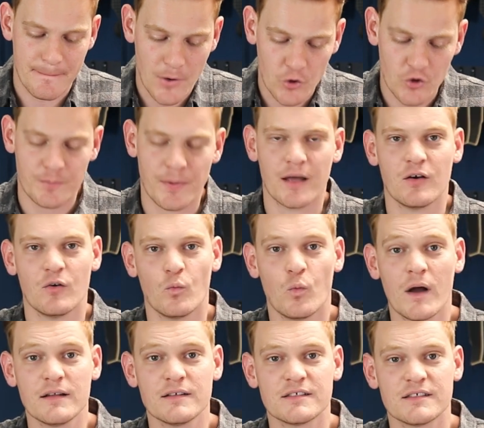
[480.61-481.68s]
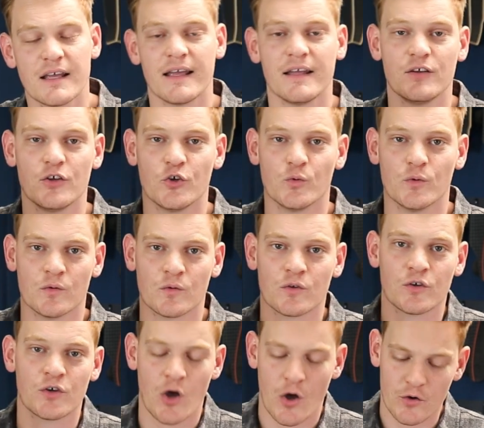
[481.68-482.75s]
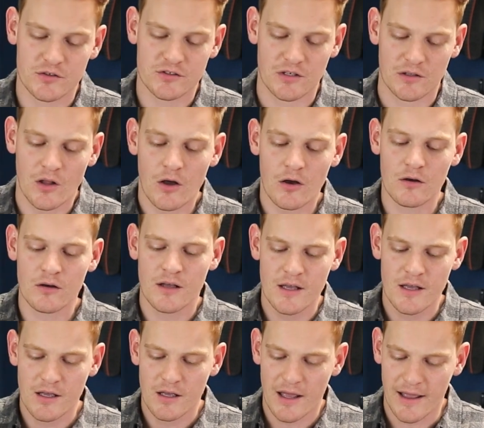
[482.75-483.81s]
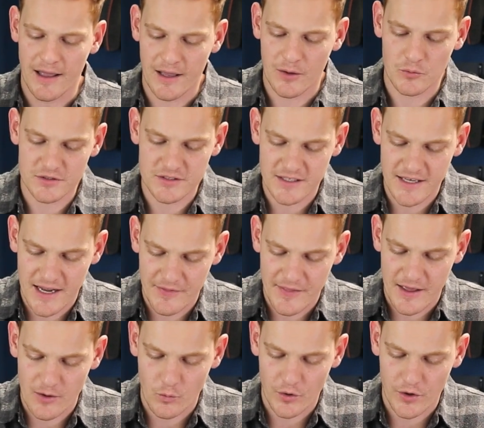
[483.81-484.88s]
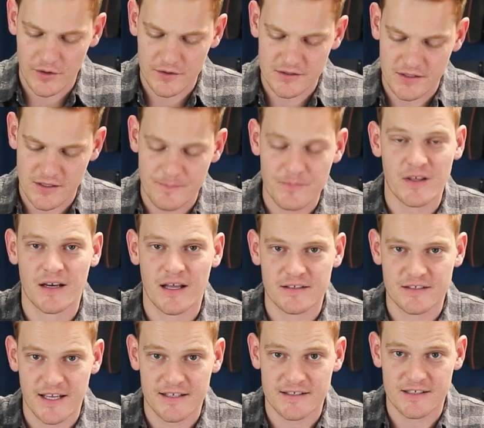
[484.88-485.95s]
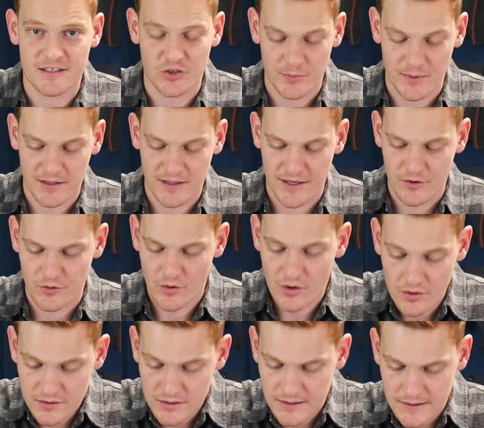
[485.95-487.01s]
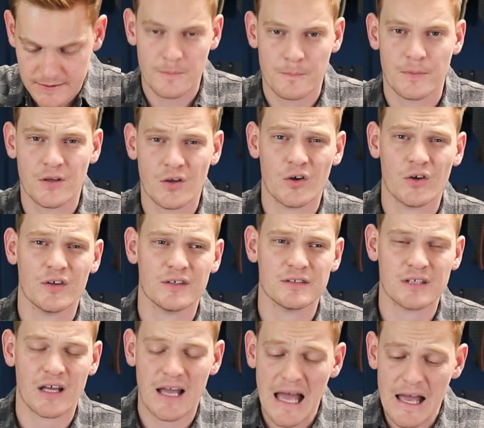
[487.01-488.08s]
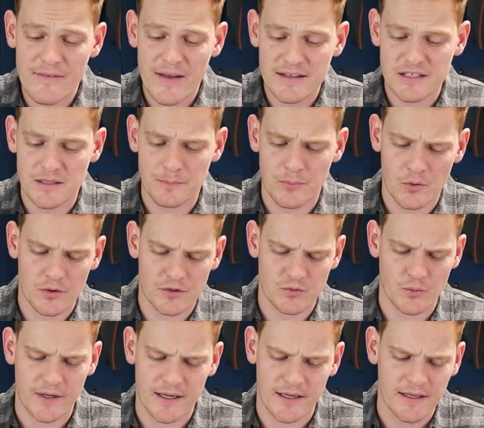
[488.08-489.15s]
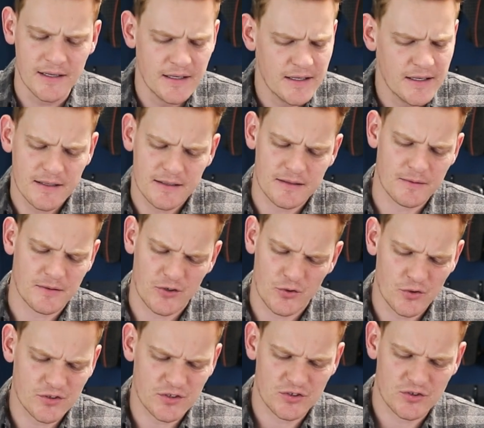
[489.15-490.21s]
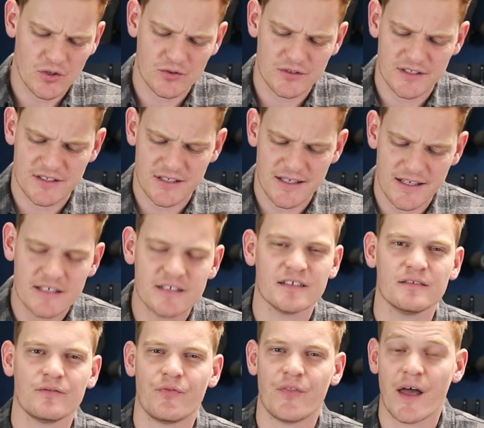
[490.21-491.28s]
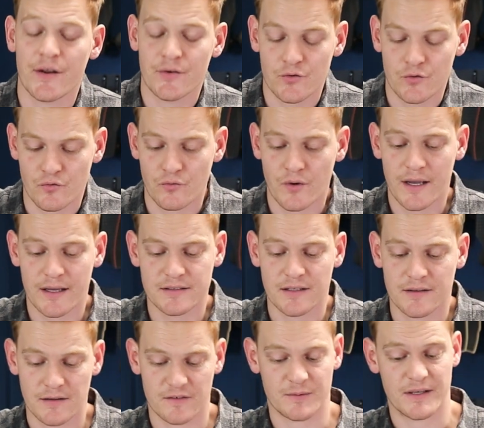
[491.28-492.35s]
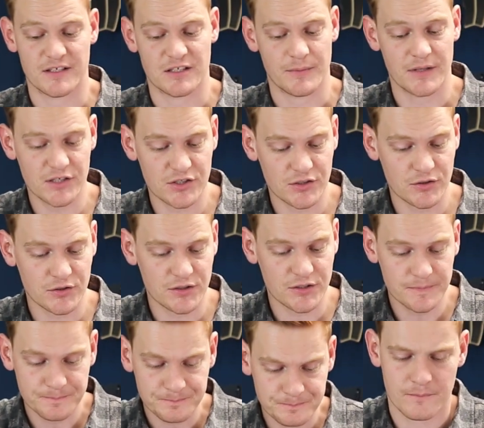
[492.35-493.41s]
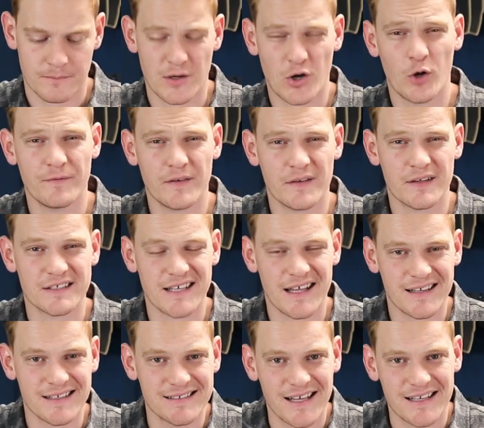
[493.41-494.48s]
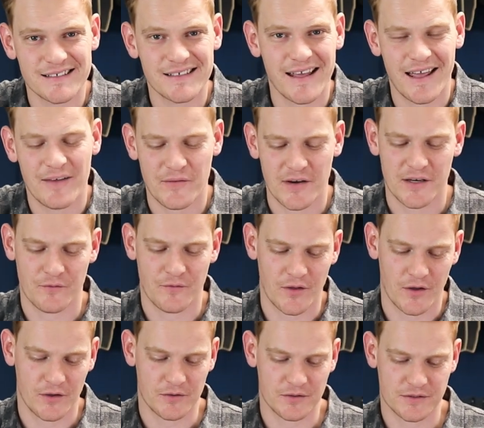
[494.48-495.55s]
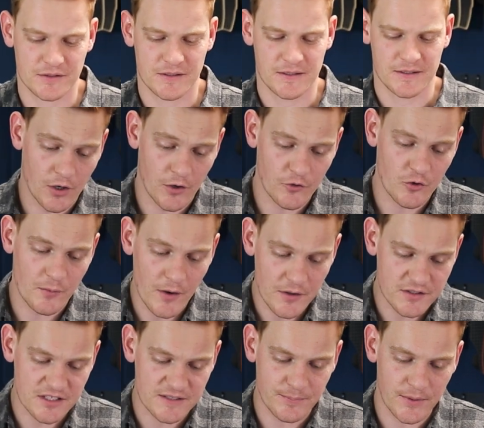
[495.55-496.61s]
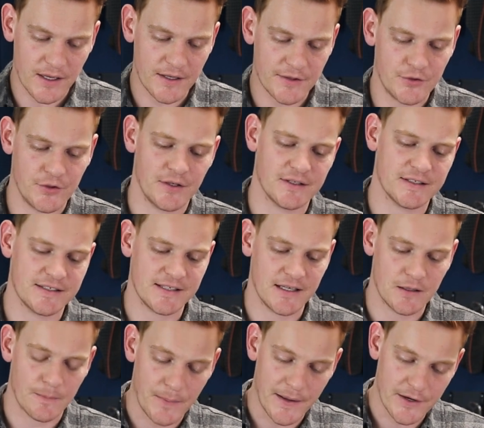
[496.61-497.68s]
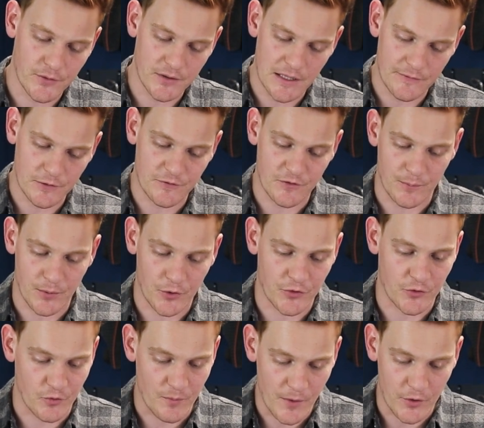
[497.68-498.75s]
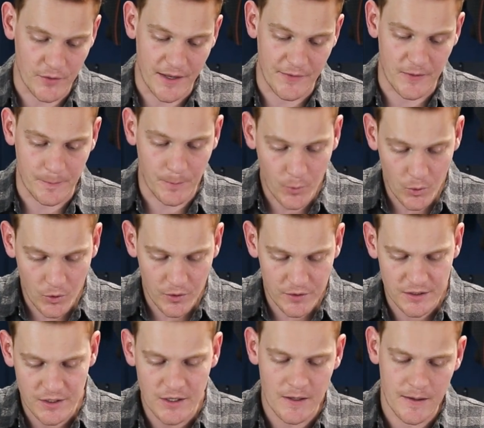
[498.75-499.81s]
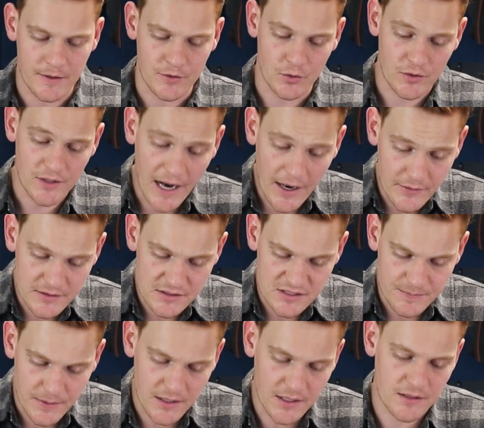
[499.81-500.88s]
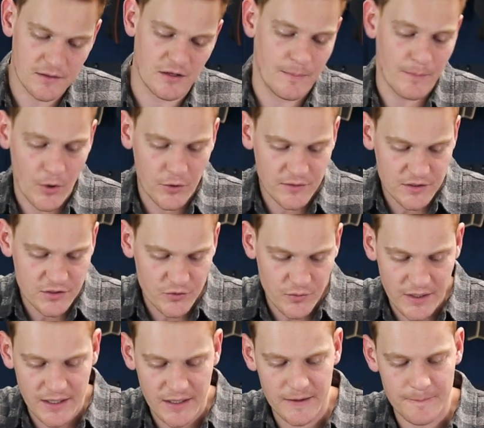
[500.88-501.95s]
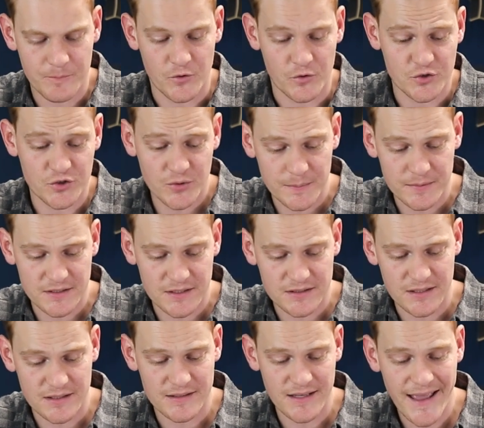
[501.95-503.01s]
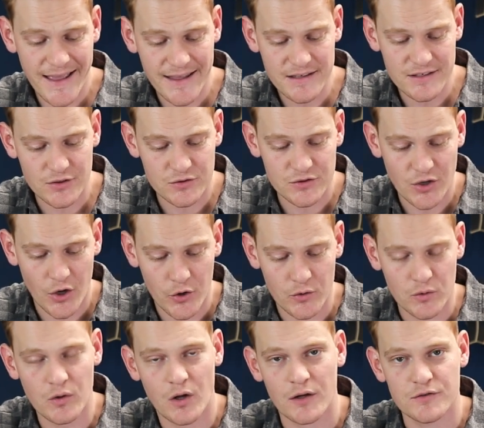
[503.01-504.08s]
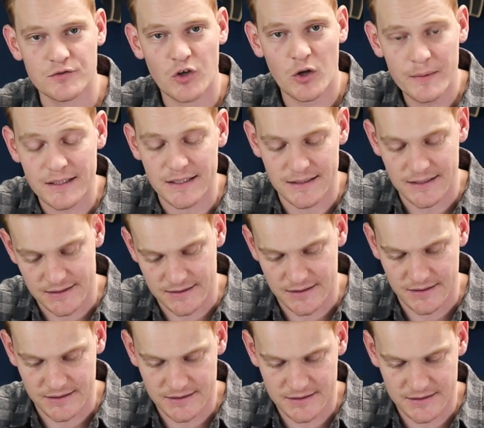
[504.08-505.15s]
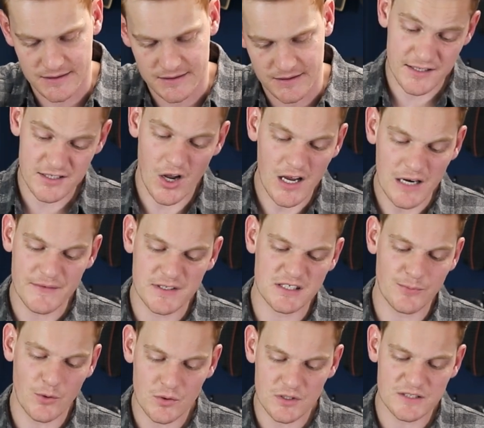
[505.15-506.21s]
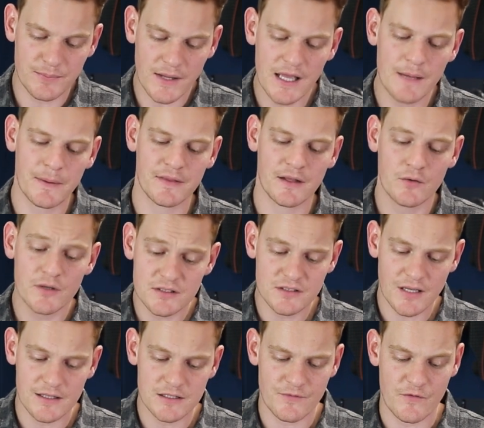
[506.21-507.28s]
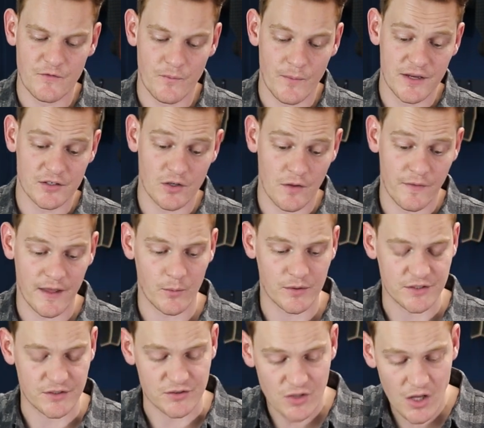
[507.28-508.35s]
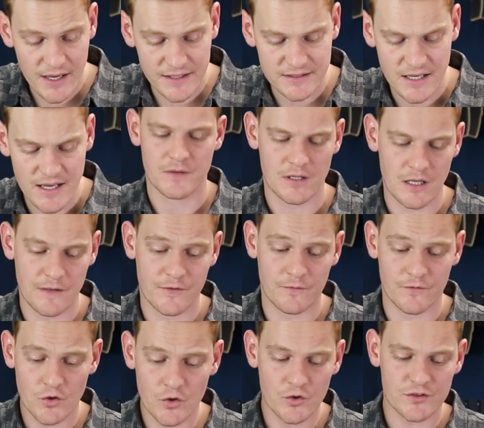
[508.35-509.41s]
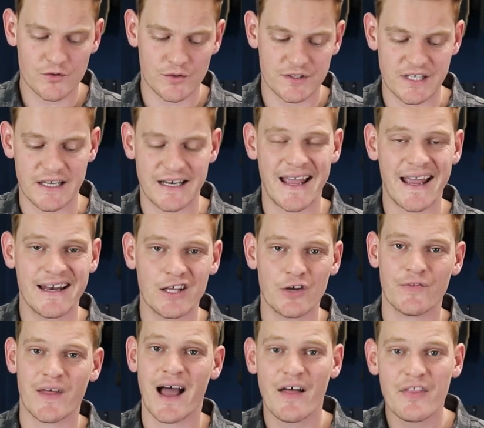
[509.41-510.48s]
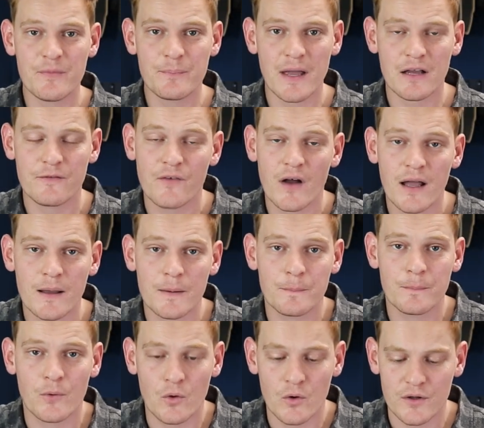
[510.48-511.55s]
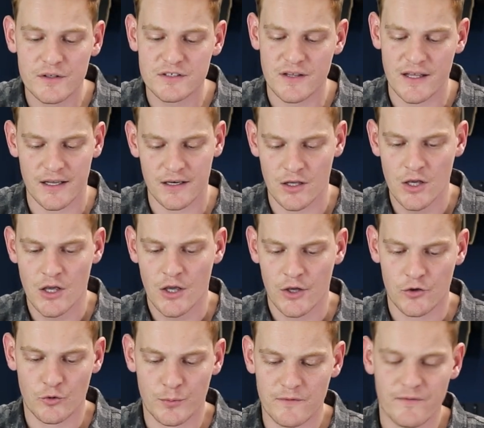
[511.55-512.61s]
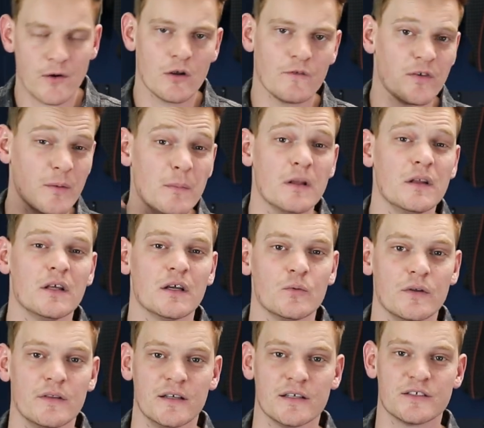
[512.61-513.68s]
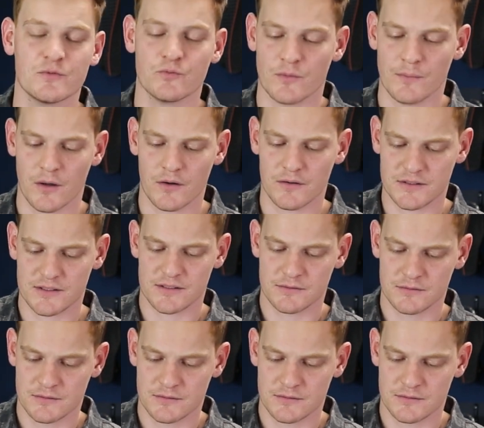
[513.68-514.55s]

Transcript: mode button once and you will coast along. We'll see how that works in our tests a little bit later on, because I have had some boards where the cruise control just isn't that great and there's been some issues, but hopefully the Zealot doesn't have any of those. On the remote's display, you can see the battery levels for both the remote and the board, your current speed, the mode that you're in, your trip distance, and your total odometer distance. It's kind of a small display, but there is tons of information on there, which is nice. If you've used or seen any of the other Backfire boards, then you'll be very familiar with this remote.